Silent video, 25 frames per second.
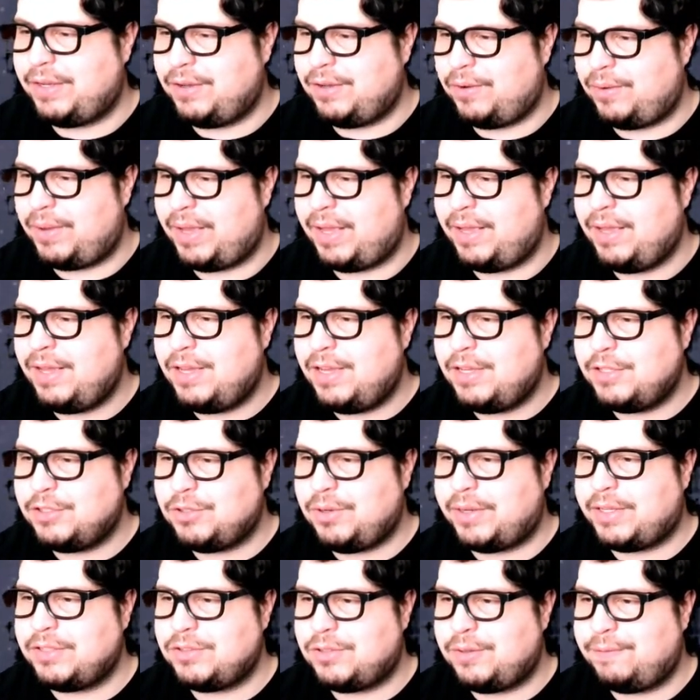Okay, so
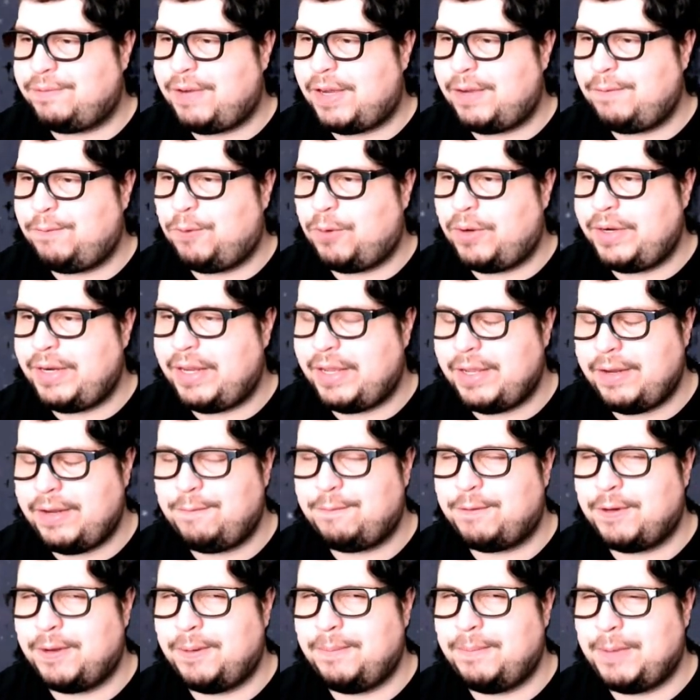I can survive 1 hit
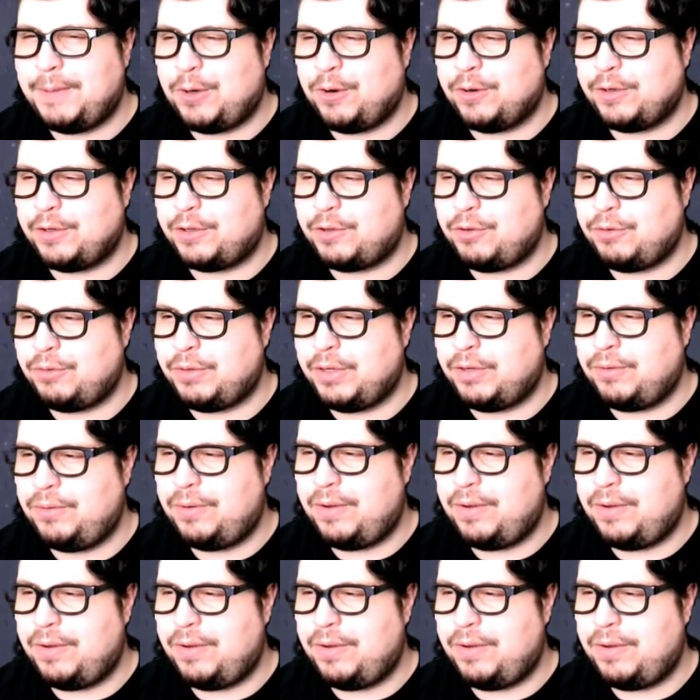from Articuno.